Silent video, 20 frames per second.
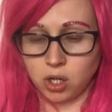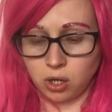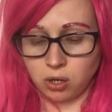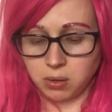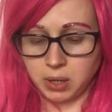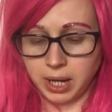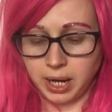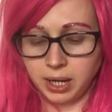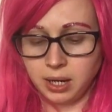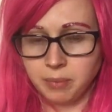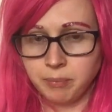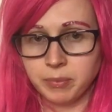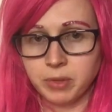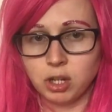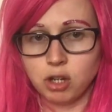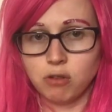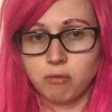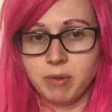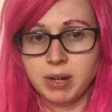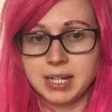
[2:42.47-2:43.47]
Okay,
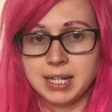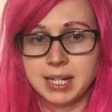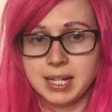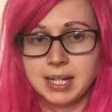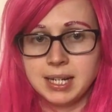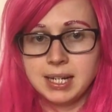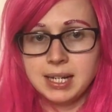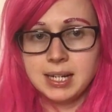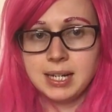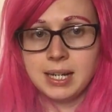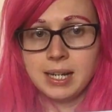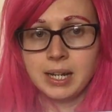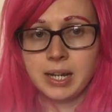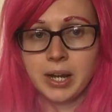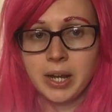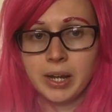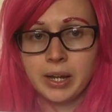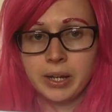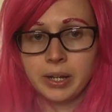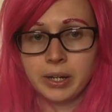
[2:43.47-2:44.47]
are you ready?
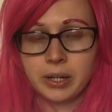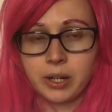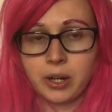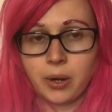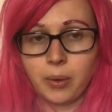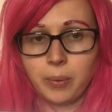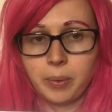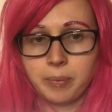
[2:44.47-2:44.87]
Go.